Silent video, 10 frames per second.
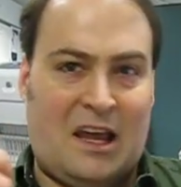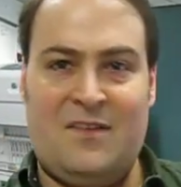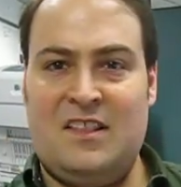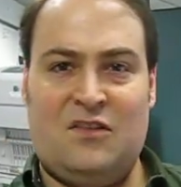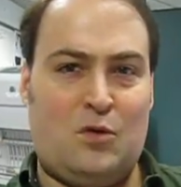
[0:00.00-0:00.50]

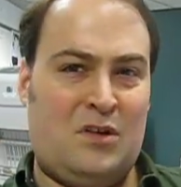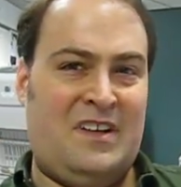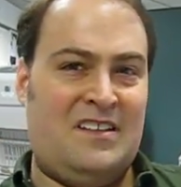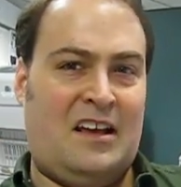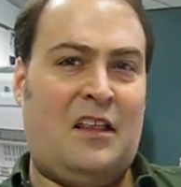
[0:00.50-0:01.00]
having this sort of
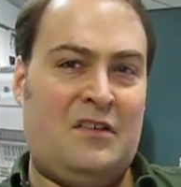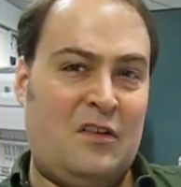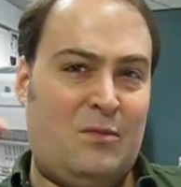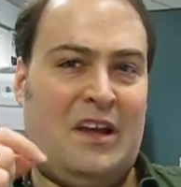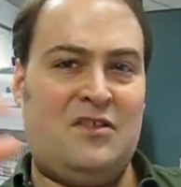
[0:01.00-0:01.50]

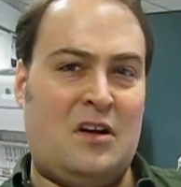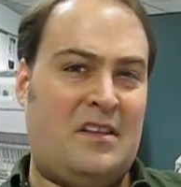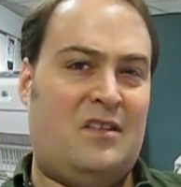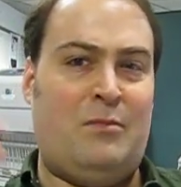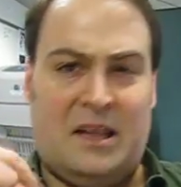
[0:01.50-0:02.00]
intelligence based on all
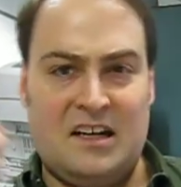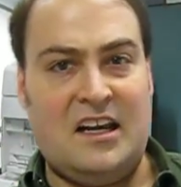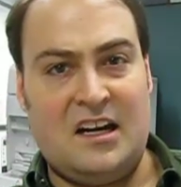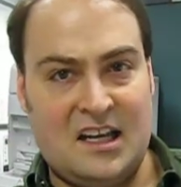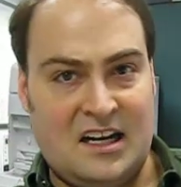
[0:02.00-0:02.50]
this metadata.